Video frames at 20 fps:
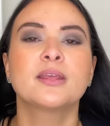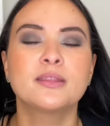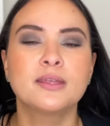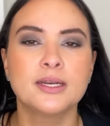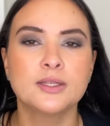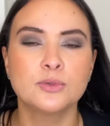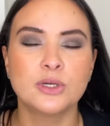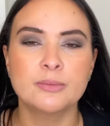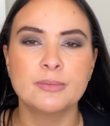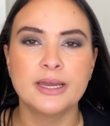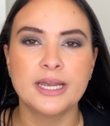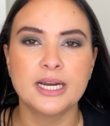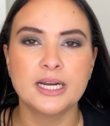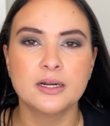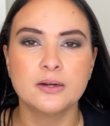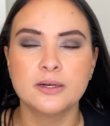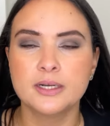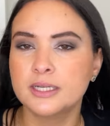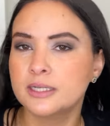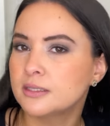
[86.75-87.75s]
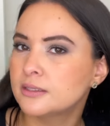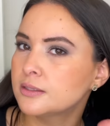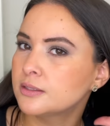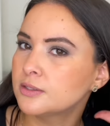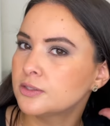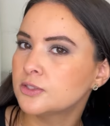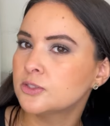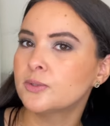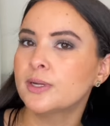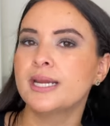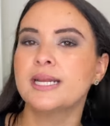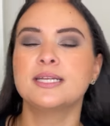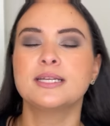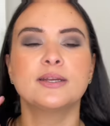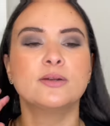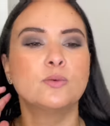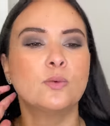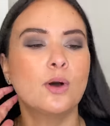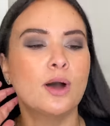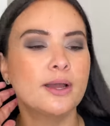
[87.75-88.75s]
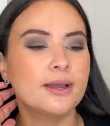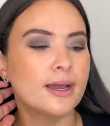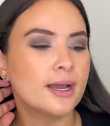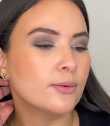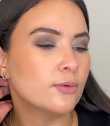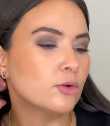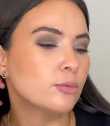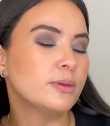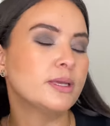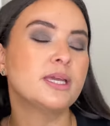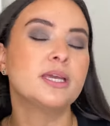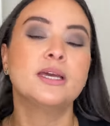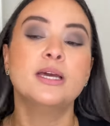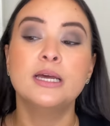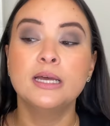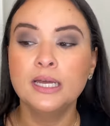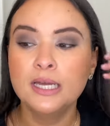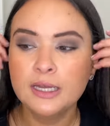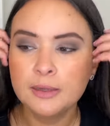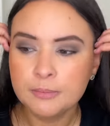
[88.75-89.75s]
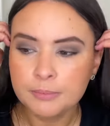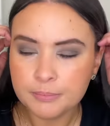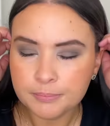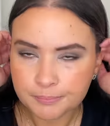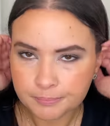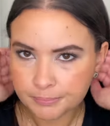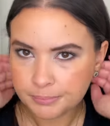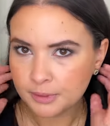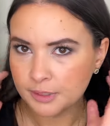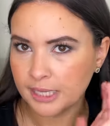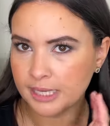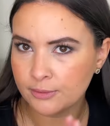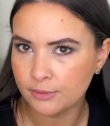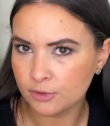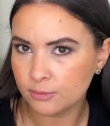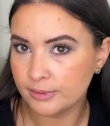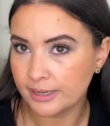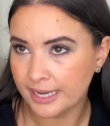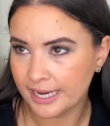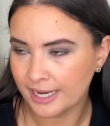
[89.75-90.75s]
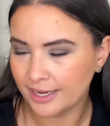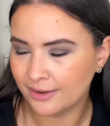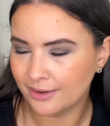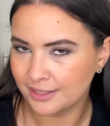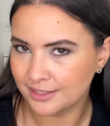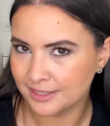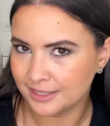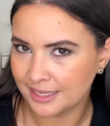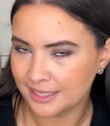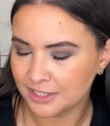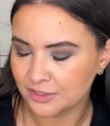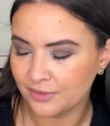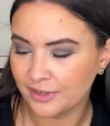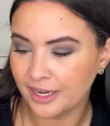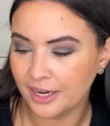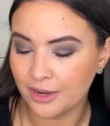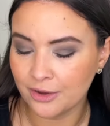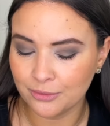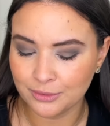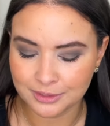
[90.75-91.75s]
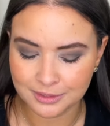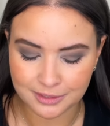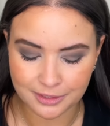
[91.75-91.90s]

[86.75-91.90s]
that is why my hair is straight and why I will be playing with my hair in today's video.